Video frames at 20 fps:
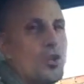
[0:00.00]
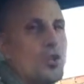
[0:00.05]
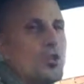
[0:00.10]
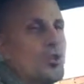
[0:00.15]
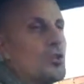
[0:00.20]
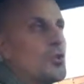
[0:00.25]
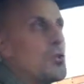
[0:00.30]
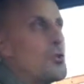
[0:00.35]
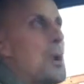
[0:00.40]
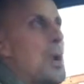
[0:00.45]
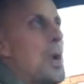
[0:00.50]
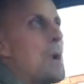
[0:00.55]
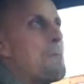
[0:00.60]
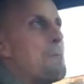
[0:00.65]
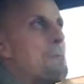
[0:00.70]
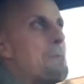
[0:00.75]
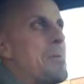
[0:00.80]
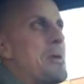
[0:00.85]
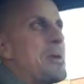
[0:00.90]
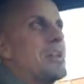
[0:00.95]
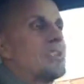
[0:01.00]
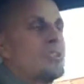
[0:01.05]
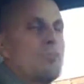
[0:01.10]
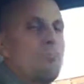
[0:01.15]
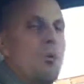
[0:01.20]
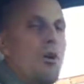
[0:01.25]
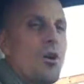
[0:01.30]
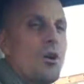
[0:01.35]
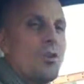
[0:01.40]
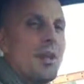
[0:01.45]
to you based
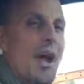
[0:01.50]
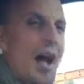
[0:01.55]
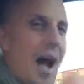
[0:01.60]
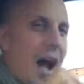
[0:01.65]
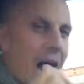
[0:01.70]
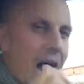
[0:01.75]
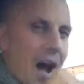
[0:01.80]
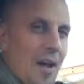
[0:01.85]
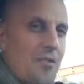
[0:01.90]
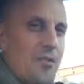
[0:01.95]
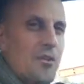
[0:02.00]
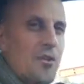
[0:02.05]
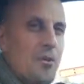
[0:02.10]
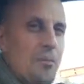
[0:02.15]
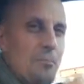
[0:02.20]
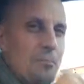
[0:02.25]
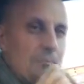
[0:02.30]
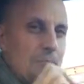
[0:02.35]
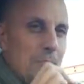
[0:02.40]
upon other